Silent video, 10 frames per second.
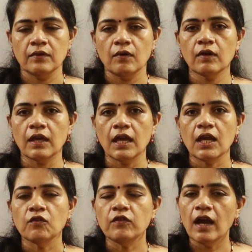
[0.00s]

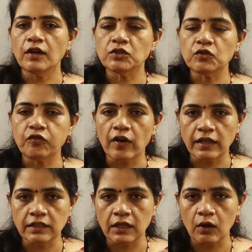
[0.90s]
Okay, we have to
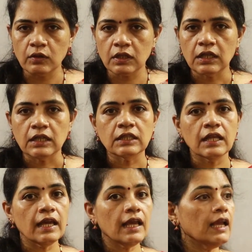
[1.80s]
find out
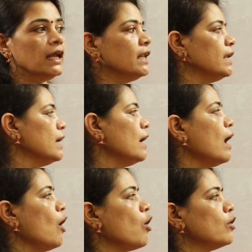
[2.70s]
the
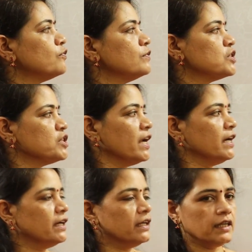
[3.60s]
area of the
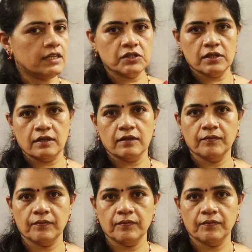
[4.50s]
shaded region.